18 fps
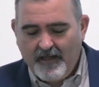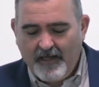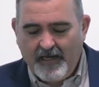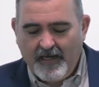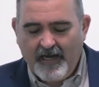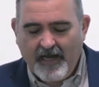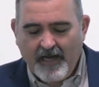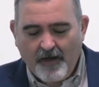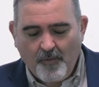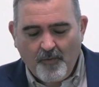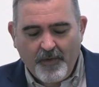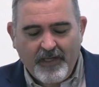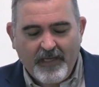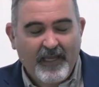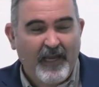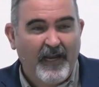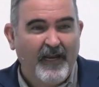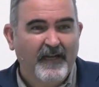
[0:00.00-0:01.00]
and how we
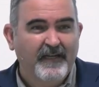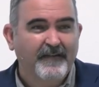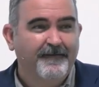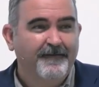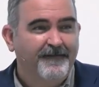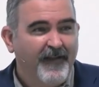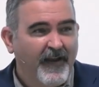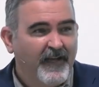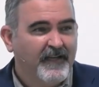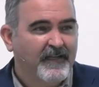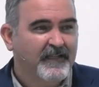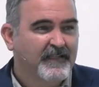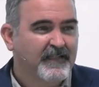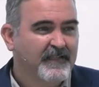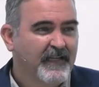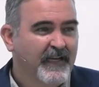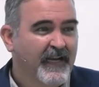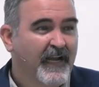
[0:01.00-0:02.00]
can defend
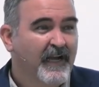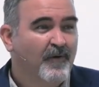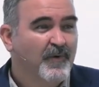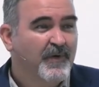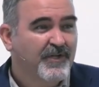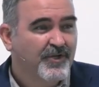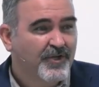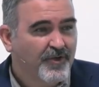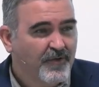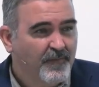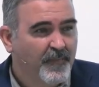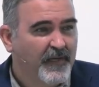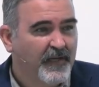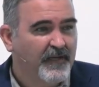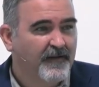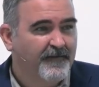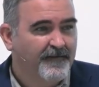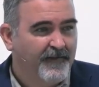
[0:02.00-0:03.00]
it and how we should
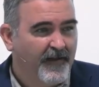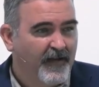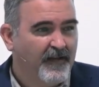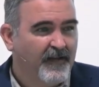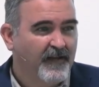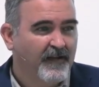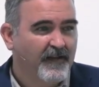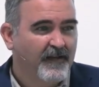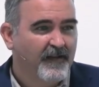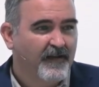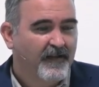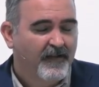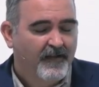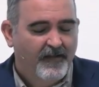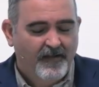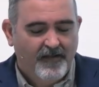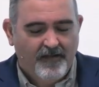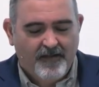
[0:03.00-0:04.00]
be defending
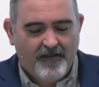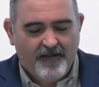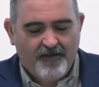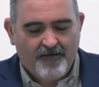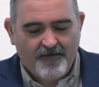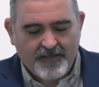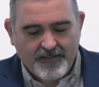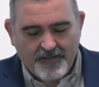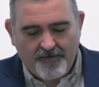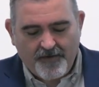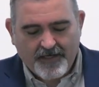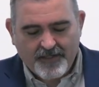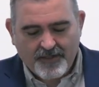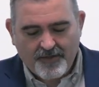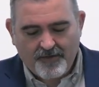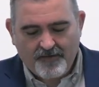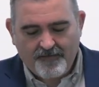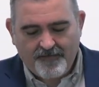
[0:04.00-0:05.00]
the
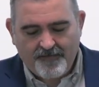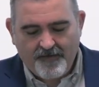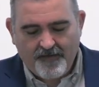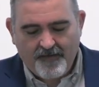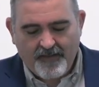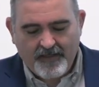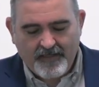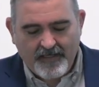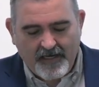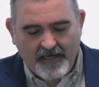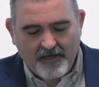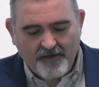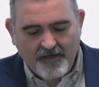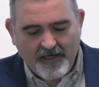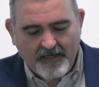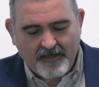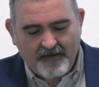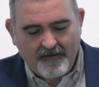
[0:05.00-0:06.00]
resurrection of the dead.
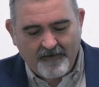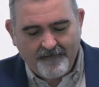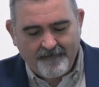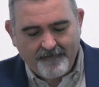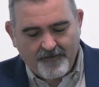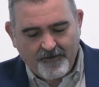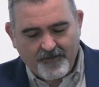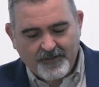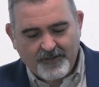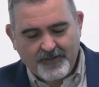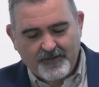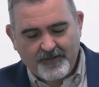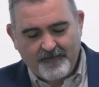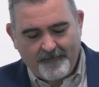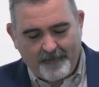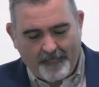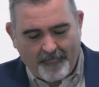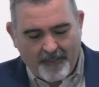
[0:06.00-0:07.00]
Look at verse
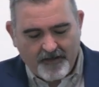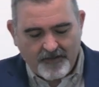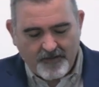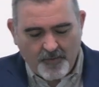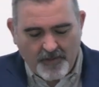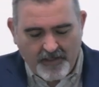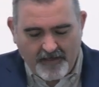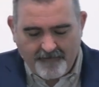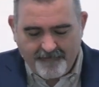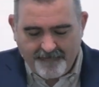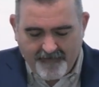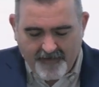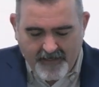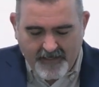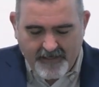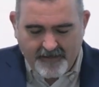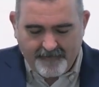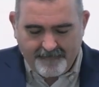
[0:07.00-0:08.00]

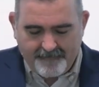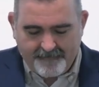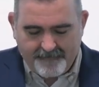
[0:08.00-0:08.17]
25.